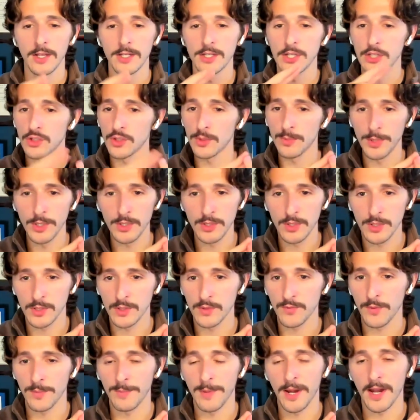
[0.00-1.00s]

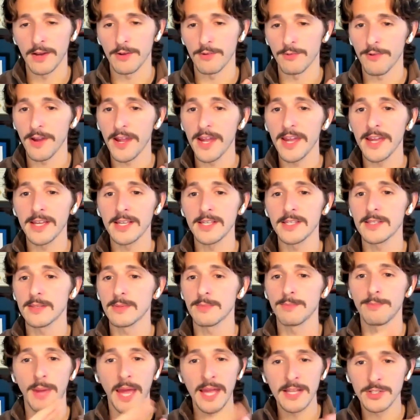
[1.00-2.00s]
distributions from
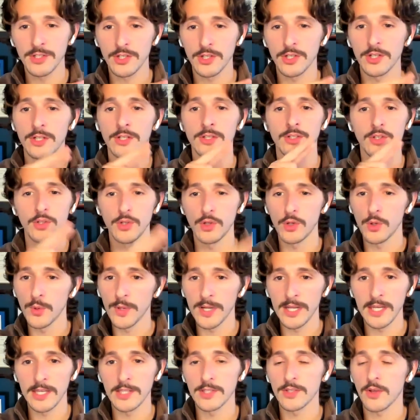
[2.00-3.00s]
IRAs, pensions,
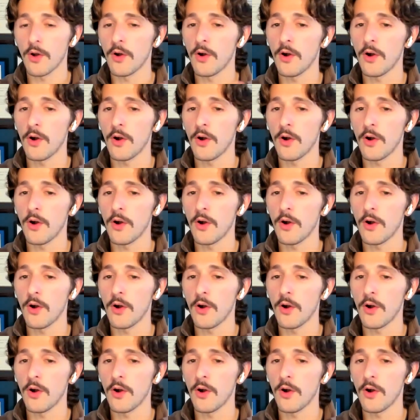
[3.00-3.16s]
annuities,